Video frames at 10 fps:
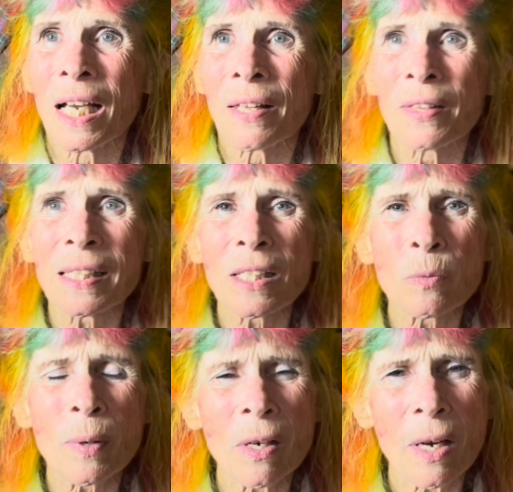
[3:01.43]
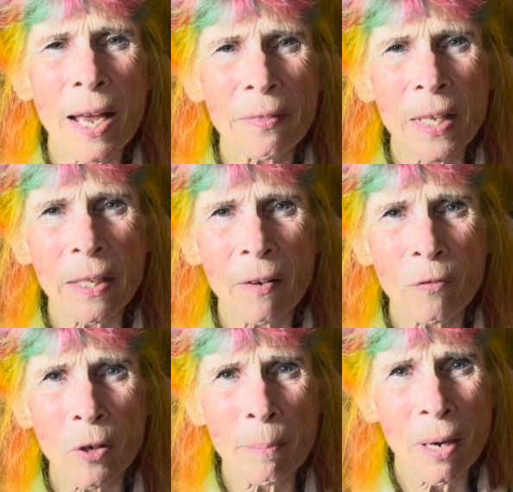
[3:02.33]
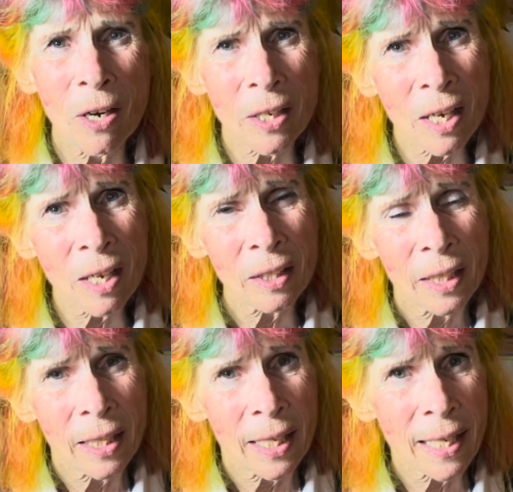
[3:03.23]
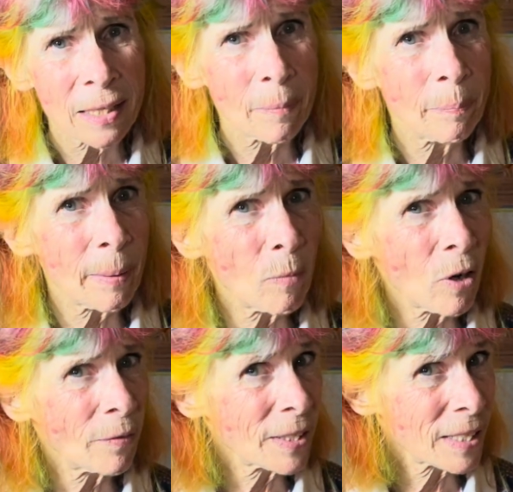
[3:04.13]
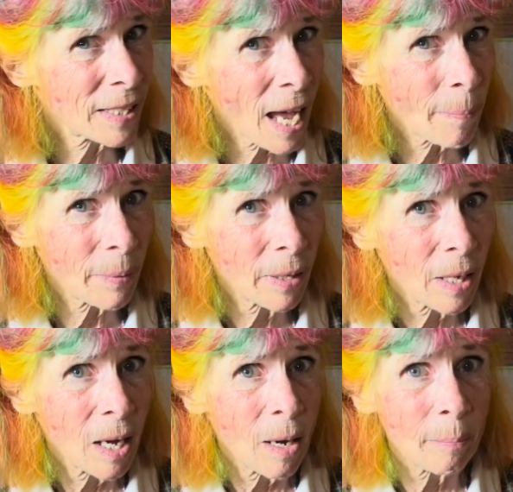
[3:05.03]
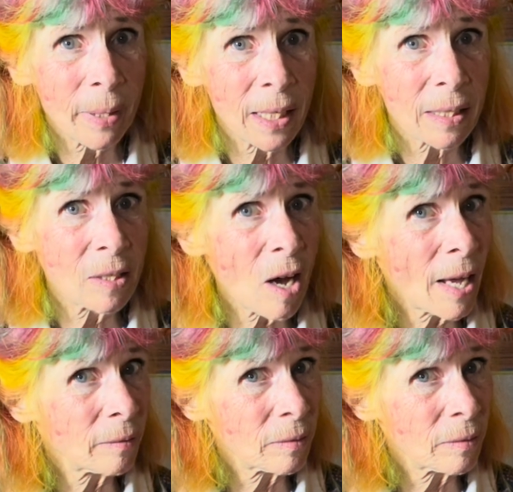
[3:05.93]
this is where I think for America, it's a bit more of a step, but it's not